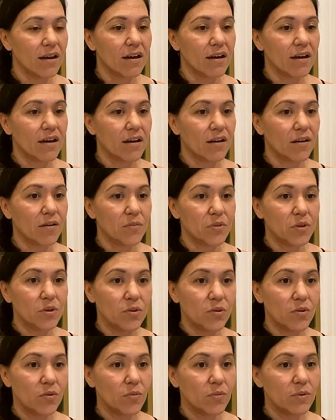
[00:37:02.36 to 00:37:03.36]
um, you
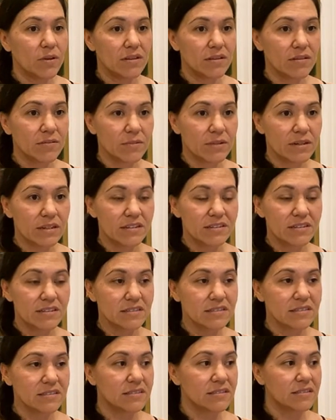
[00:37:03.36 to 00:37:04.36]
know, we, we
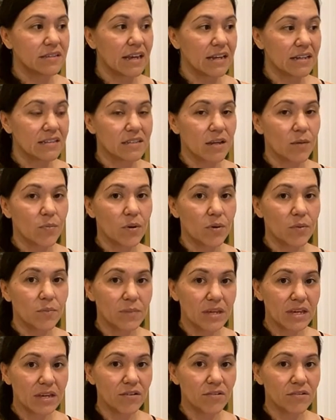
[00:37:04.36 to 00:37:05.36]
just take separate
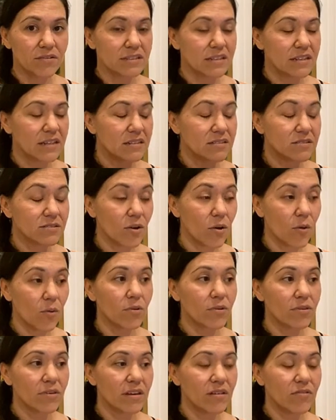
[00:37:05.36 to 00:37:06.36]
meals, and that's
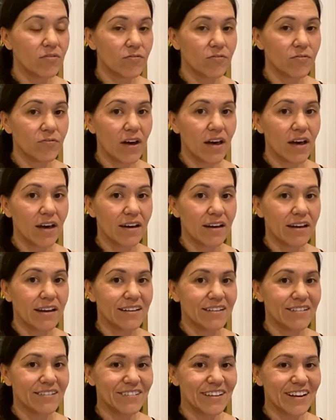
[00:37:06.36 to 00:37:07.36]
totally
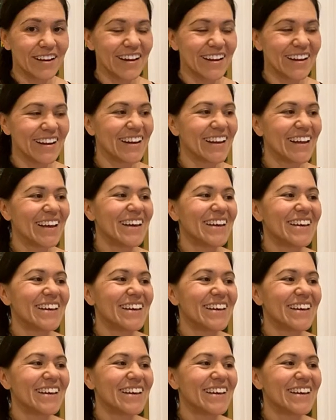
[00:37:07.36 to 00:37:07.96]
fine, right?